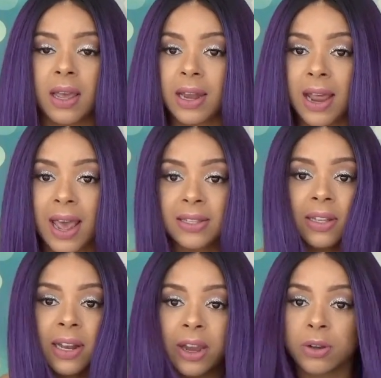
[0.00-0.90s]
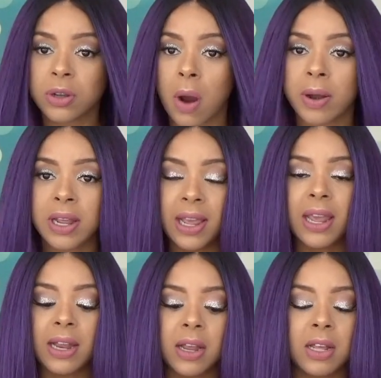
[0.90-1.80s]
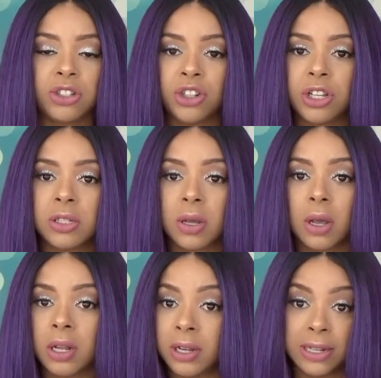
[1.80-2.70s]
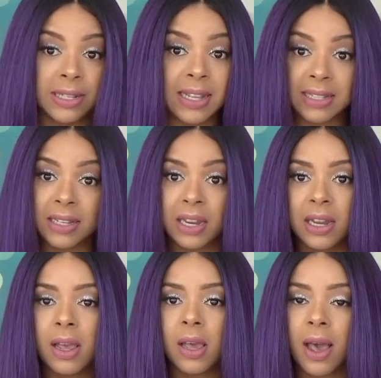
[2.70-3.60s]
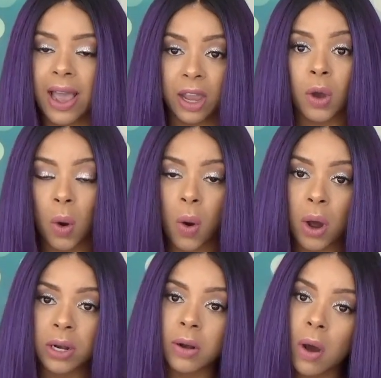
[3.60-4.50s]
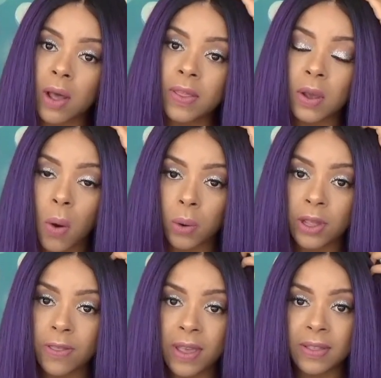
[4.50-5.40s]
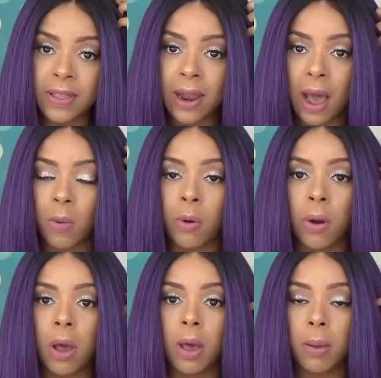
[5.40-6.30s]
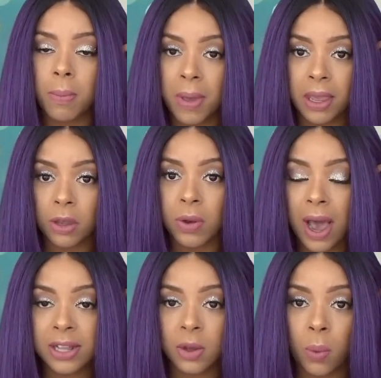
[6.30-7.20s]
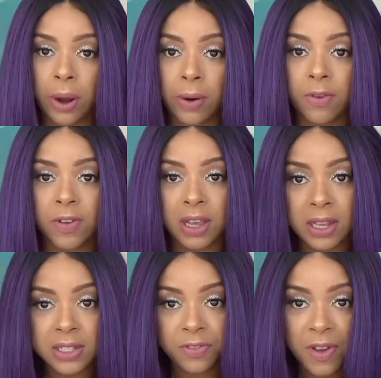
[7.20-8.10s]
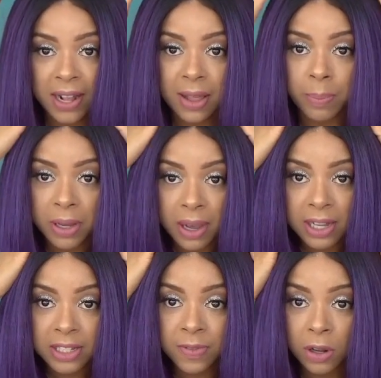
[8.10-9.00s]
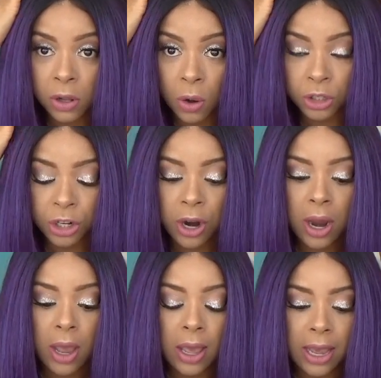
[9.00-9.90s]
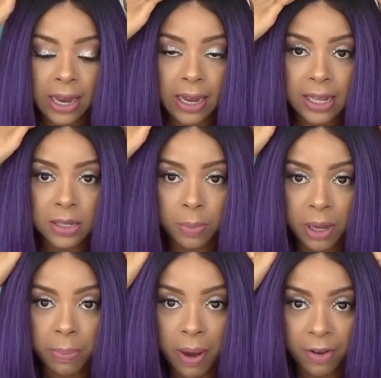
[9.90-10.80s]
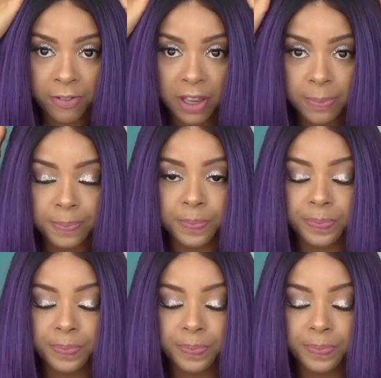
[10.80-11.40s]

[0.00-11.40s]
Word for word: It has the layers already in it. It's just good density. I can go on and on. The only thing that I will make you guys aware of is the fact that because of the closure, it is a bit puffy.